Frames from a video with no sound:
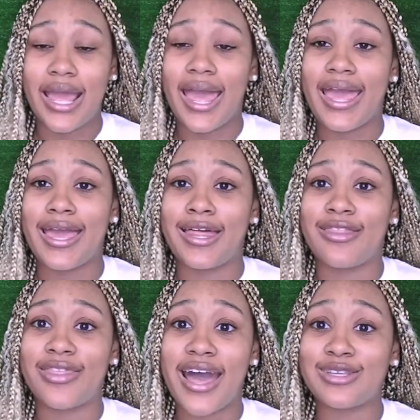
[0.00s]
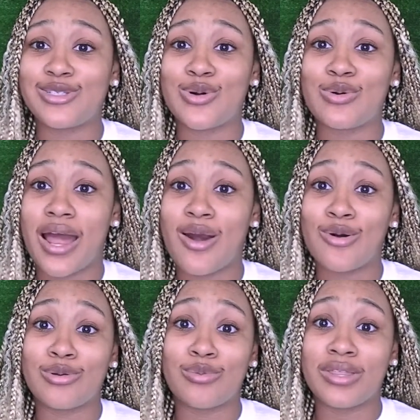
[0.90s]
And that sold
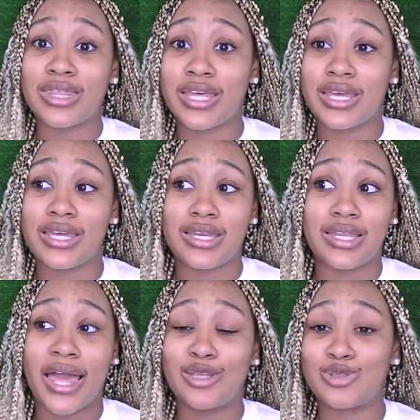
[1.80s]
out within like